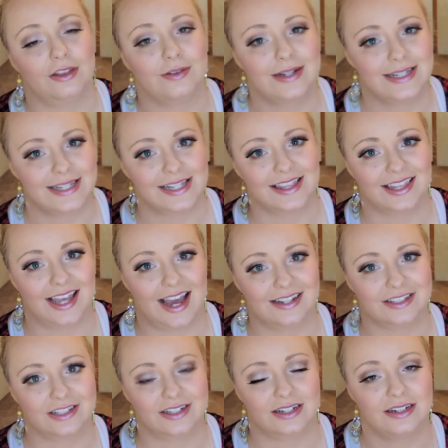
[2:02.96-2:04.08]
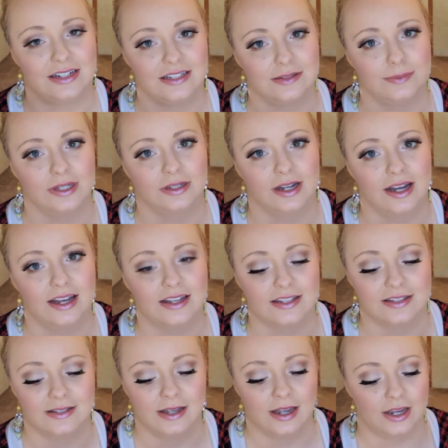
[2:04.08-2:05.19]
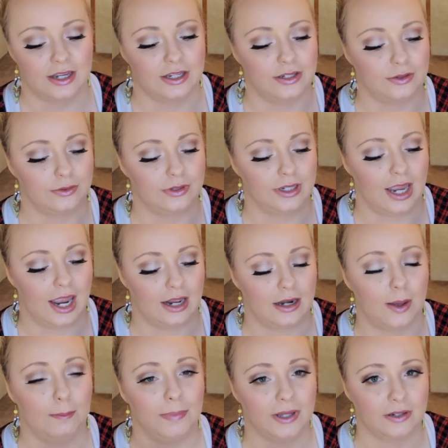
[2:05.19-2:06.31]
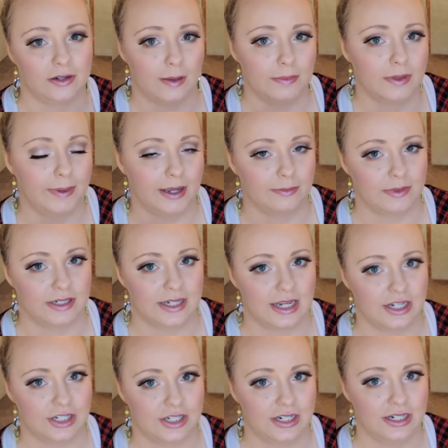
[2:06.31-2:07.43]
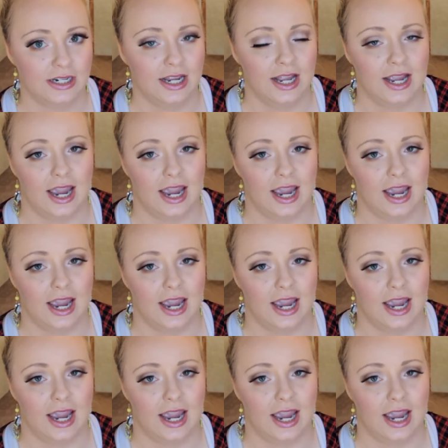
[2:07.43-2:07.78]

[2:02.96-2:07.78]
And the reason that's good is because you can build up the pigmentation,